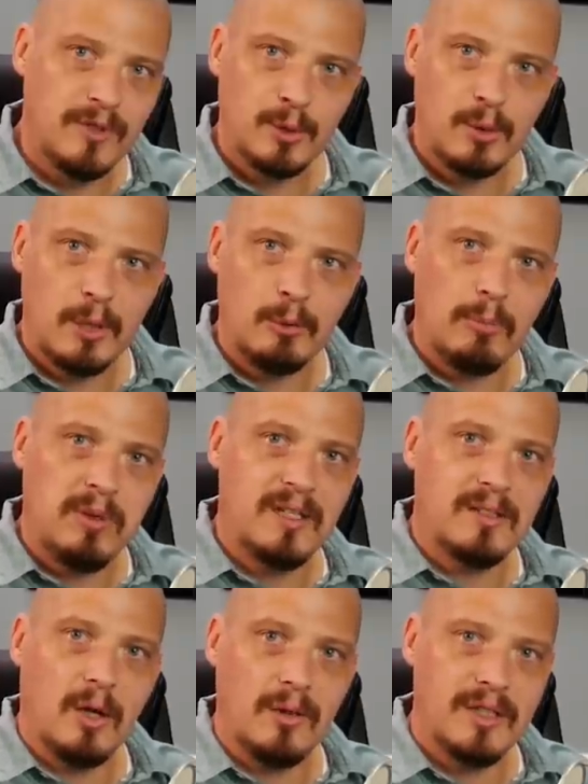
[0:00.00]
eventually
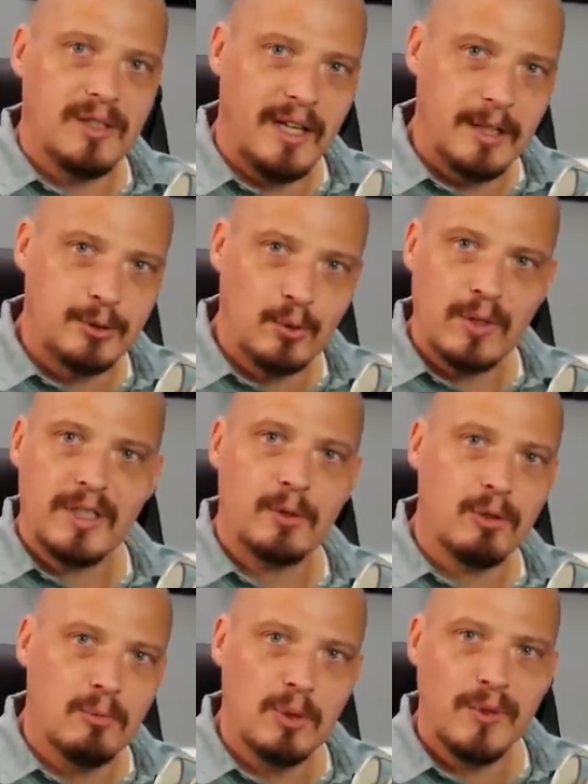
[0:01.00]
replace all these Android and
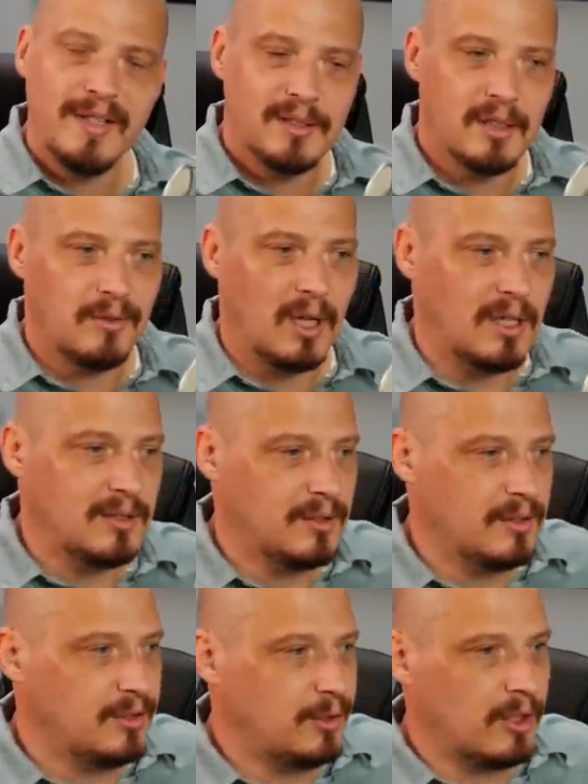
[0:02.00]
Chrome OS
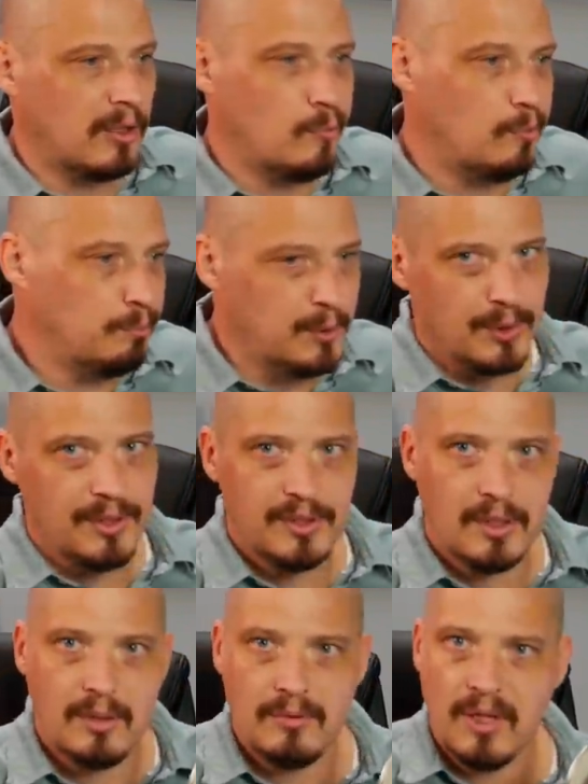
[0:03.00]
devices. You're talking
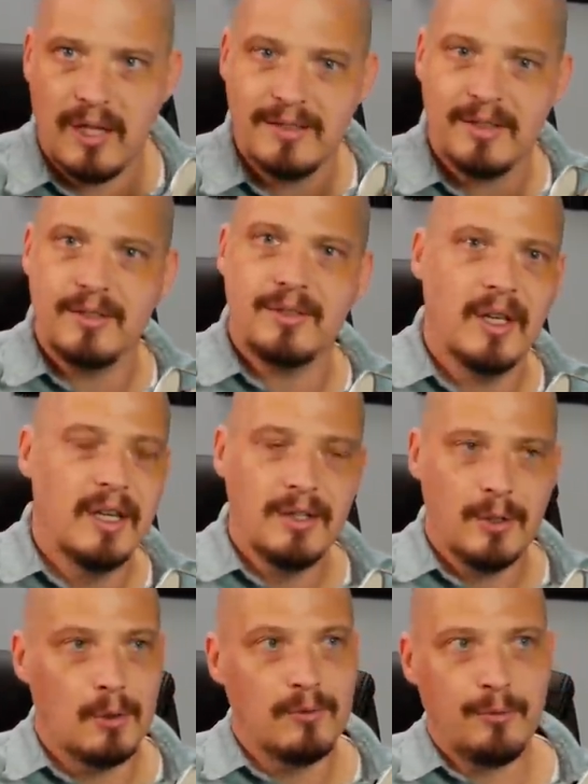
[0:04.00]
billions of devices.
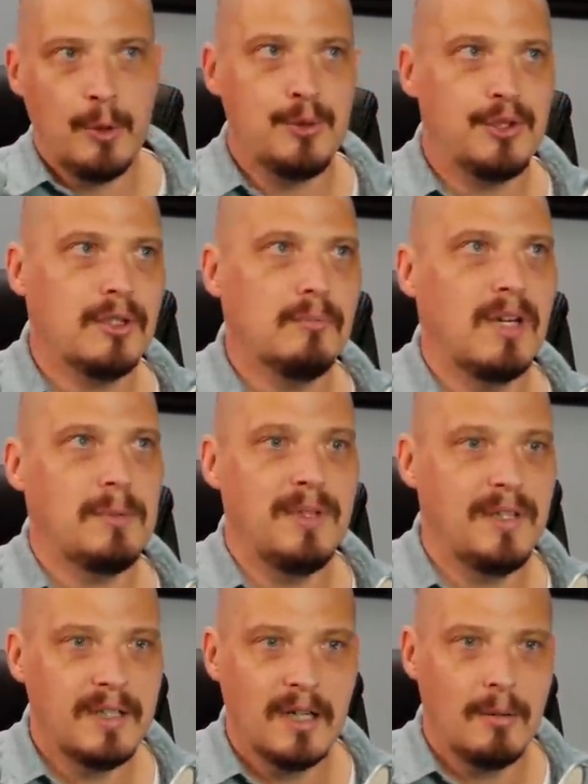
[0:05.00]
You know, Fuchsia may
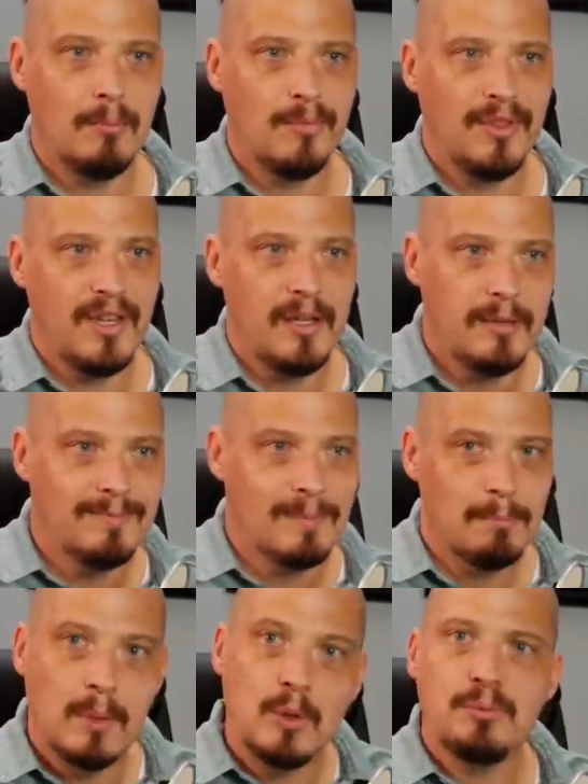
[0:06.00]
become the
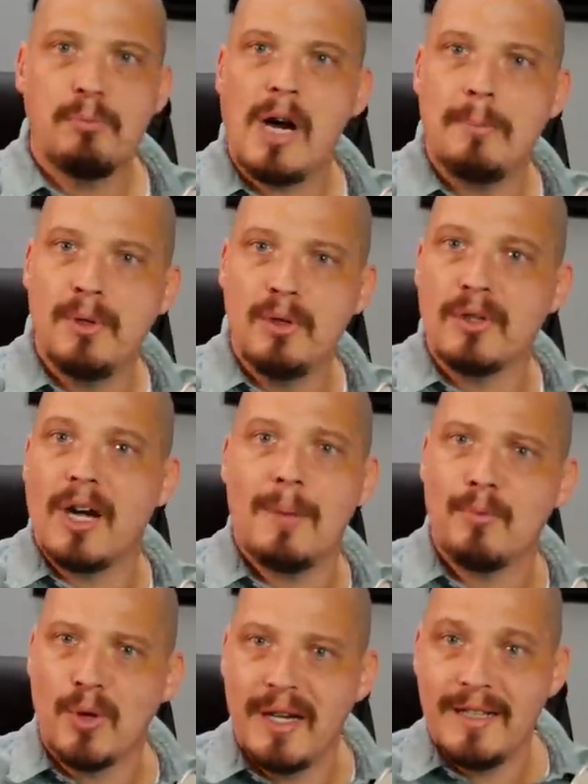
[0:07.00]
most popular
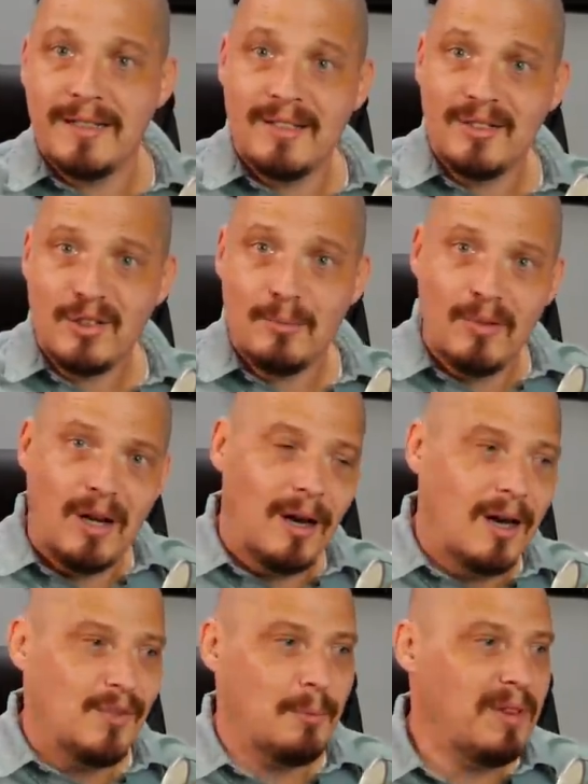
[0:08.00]
operating system
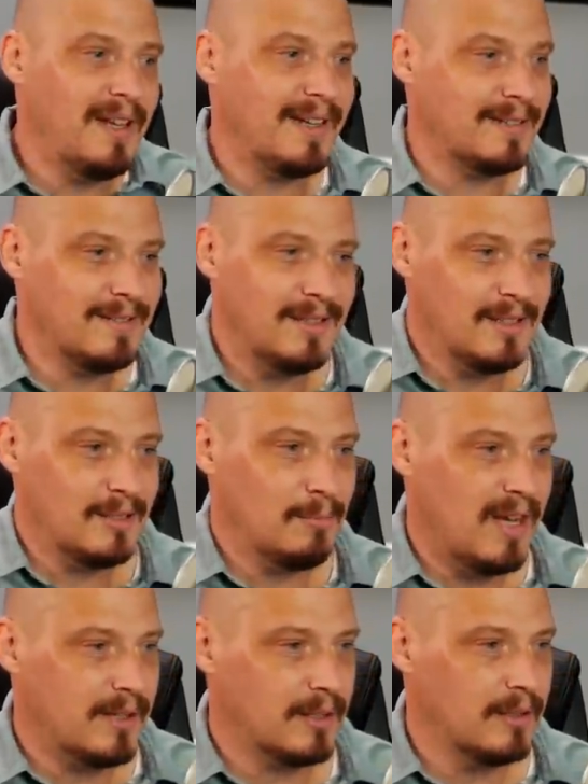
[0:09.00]
on the planet. It doesn't
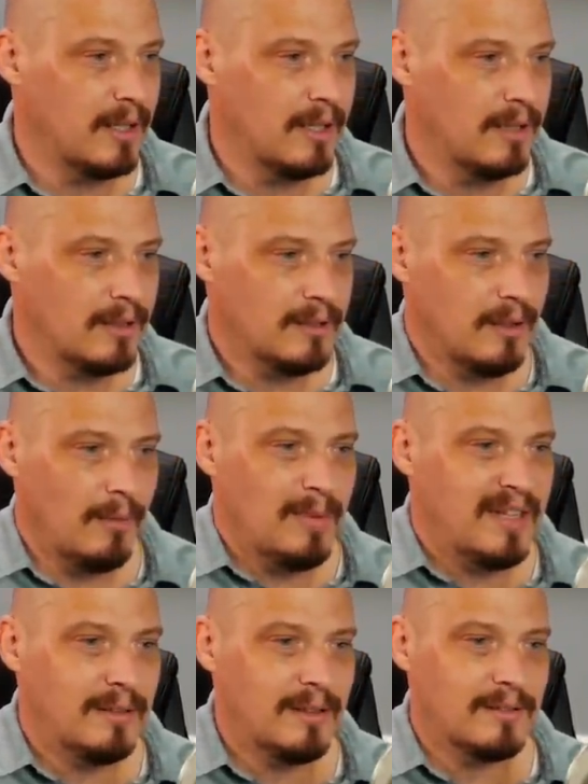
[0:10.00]
matter. I
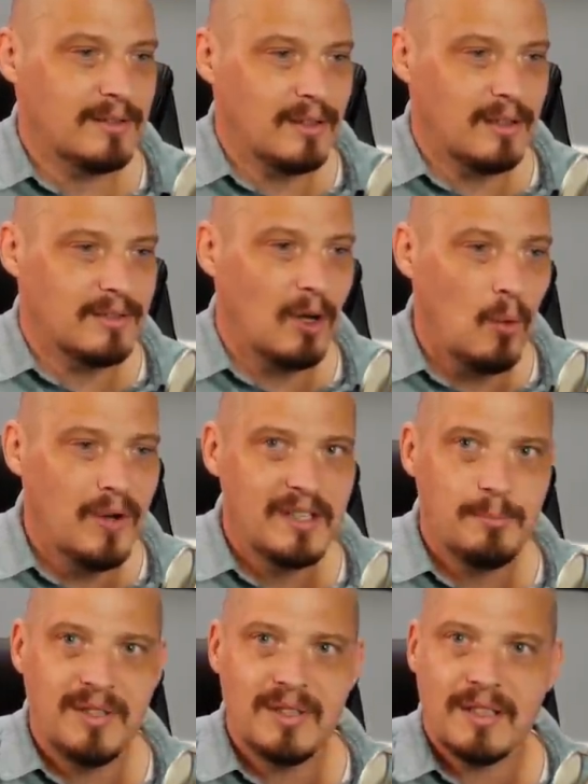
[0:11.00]
mean, it's
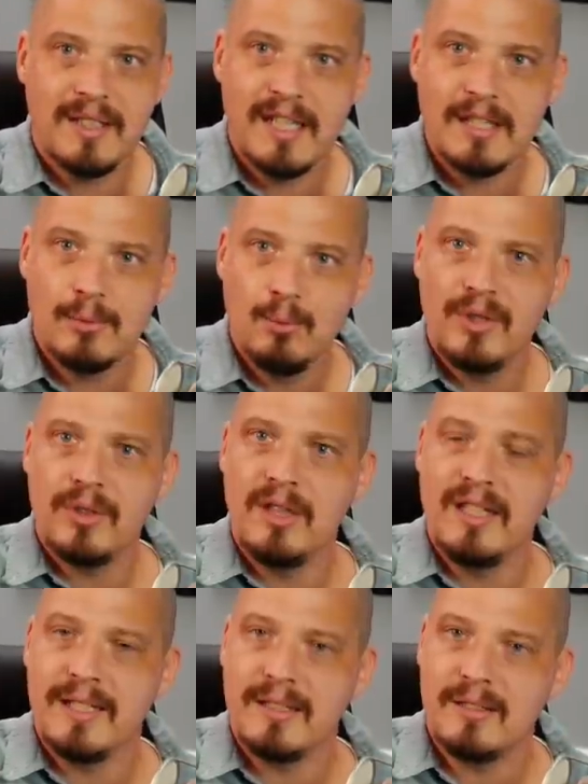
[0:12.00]
always been the case with
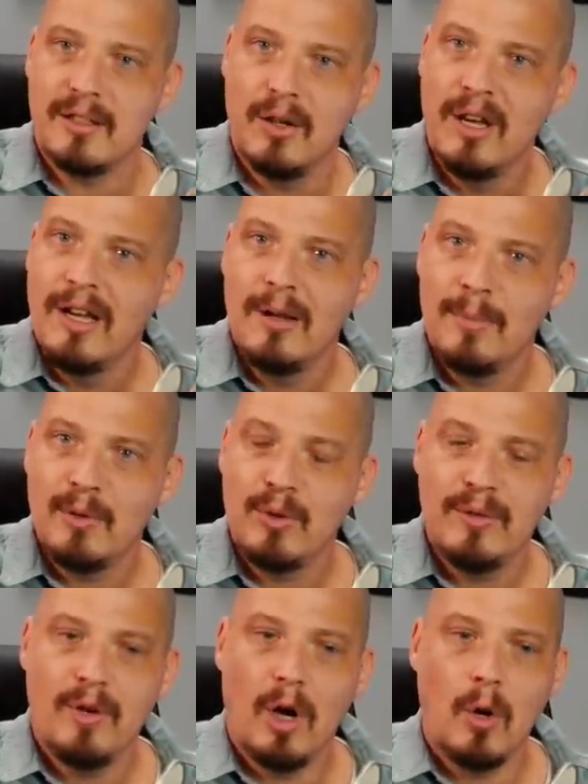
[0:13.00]
Linux, though. I mean,